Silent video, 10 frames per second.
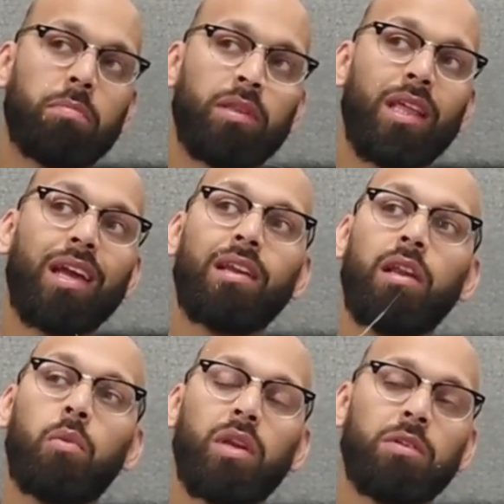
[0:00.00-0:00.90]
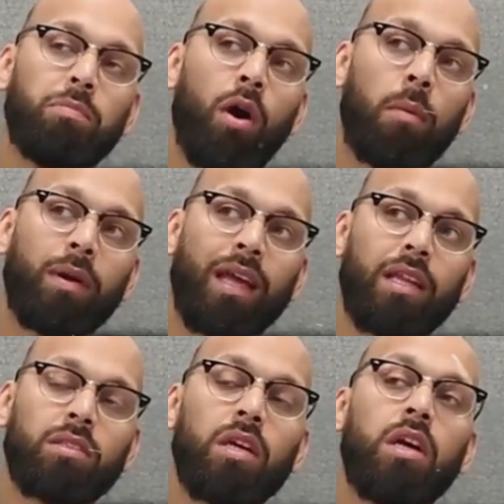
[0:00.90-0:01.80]
particularly when he's put up
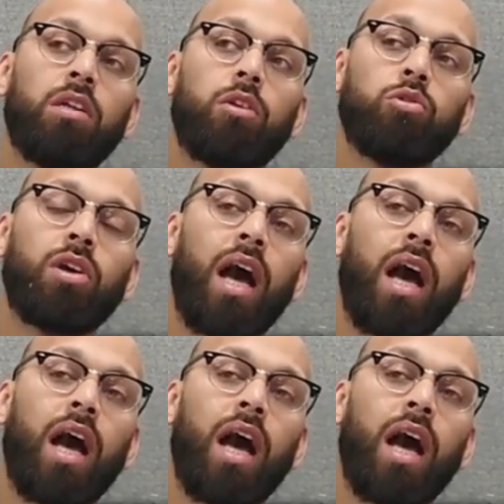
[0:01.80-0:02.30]
against those